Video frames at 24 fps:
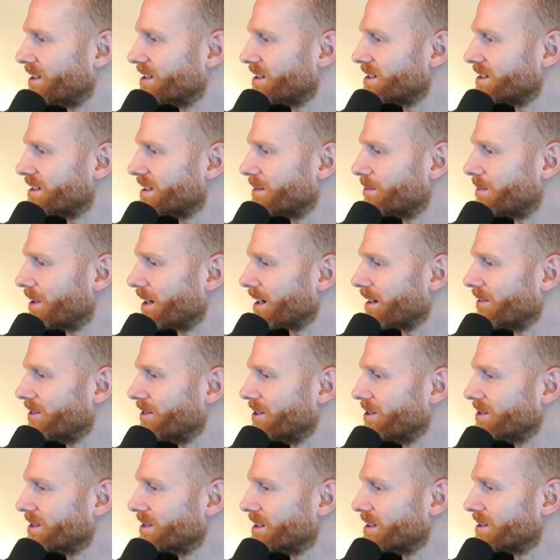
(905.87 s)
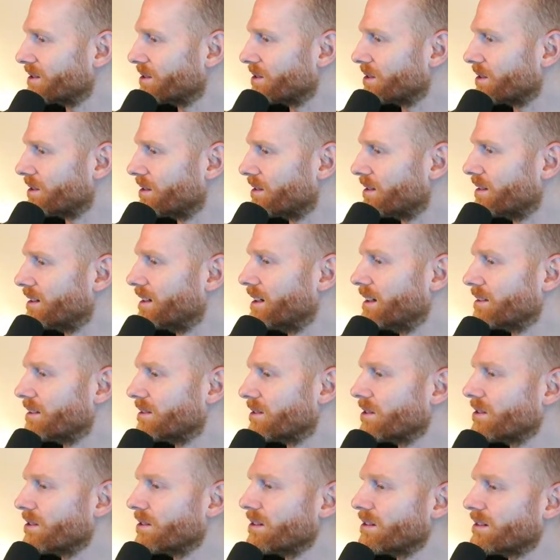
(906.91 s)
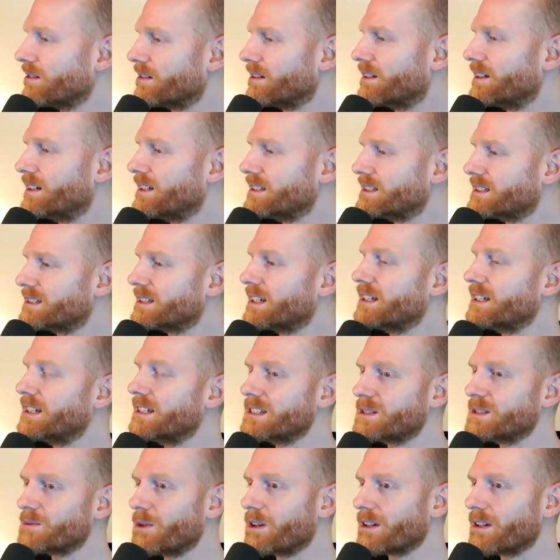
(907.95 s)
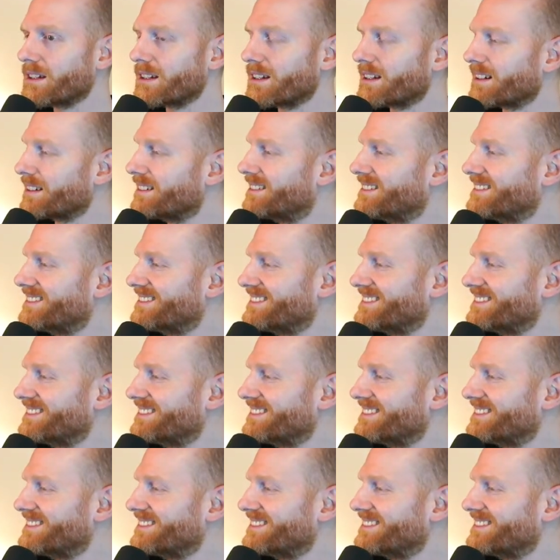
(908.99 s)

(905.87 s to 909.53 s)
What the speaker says: just a plugin we use. That's not your. No. It is working.